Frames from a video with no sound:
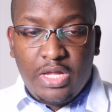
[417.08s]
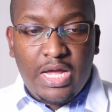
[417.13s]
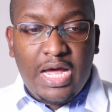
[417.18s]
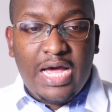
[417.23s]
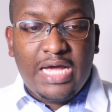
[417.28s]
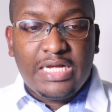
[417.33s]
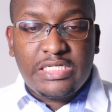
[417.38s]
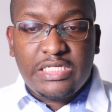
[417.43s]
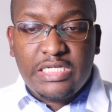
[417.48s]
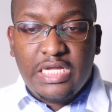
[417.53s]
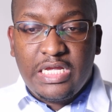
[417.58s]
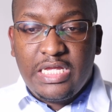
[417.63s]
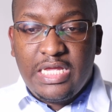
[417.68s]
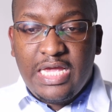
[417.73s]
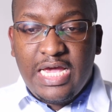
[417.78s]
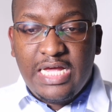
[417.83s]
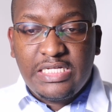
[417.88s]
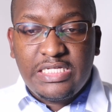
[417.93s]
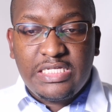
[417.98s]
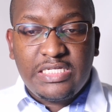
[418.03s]
I say
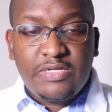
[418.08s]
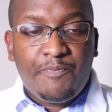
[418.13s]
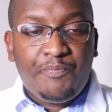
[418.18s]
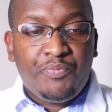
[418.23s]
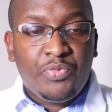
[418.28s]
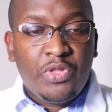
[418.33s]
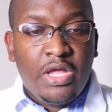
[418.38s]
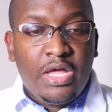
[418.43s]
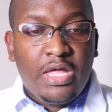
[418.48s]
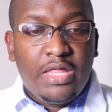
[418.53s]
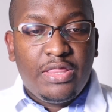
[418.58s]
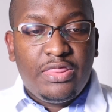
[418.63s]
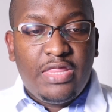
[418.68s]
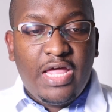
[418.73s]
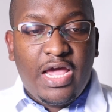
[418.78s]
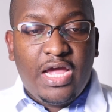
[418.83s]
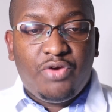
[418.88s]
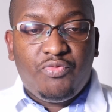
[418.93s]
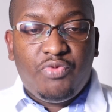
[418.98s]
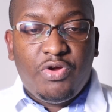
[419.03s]
yes.
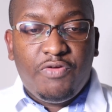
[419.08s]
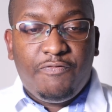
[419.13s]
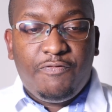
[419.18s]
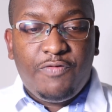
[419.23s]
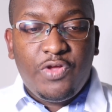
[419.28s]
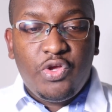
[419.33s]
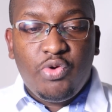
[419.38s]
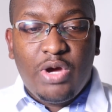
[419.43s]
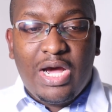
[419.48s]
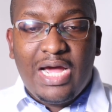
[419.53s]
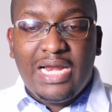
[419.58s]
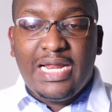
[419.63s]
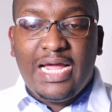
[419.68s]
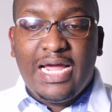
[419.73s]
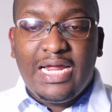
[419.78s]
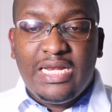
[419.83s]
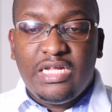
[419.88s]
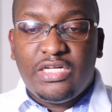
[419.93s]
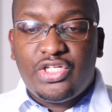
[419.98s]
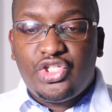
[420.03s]
Then review and
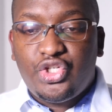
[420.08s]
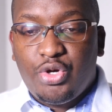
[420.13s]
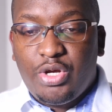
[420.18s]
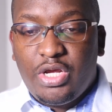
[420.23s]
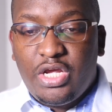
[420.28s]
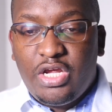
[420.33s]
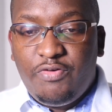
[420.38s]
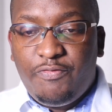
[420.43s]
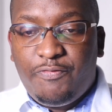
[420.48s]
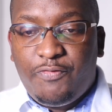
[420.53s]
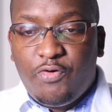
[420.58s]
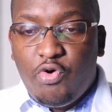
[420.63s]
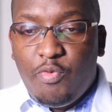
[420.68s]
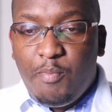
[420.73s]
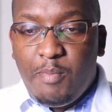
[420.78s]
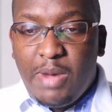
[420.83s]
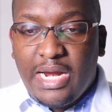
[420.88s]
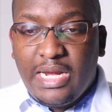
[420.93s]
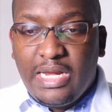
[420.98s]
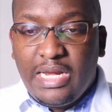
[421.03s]
edit your info, my